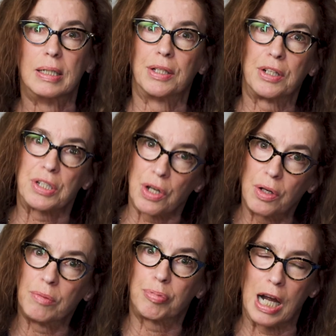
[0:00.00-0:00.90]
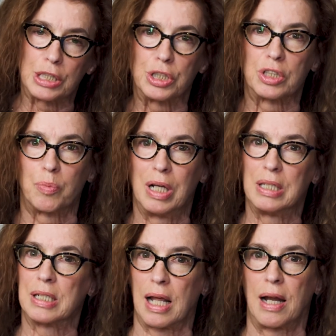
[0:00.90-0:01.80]
there's certain precious
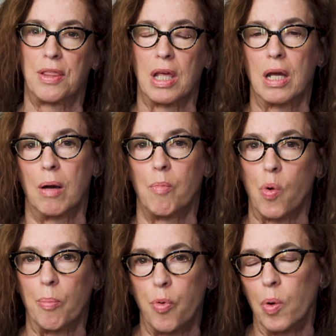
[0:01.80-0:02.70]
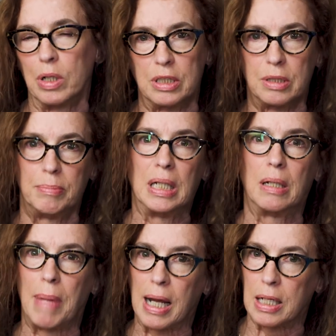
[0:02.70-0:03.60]
ones that I think are more important to me
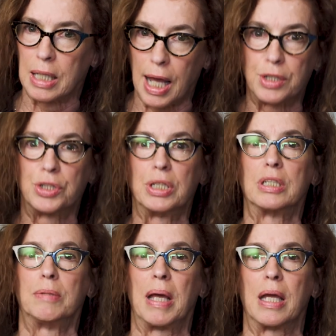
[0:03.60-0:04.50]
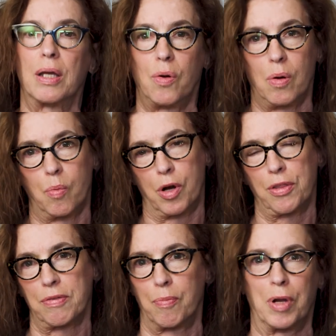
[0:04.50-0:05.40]
in my collection to make it all
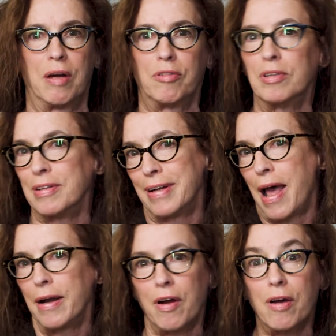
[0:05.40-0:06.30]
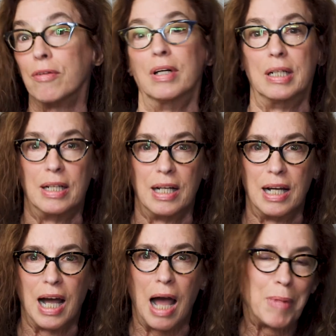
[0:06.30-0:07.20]
worth whatever, and I don't know.
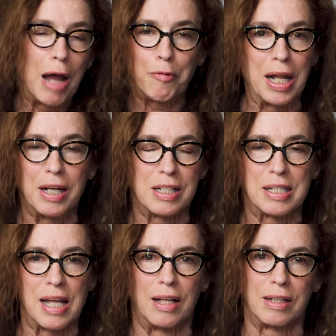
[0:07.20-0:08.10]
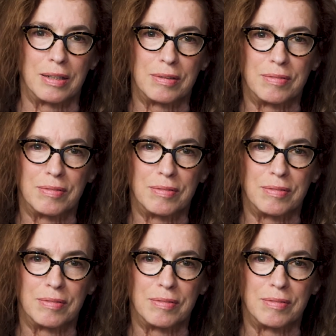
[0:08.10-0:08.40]
I'm not ready to sell it.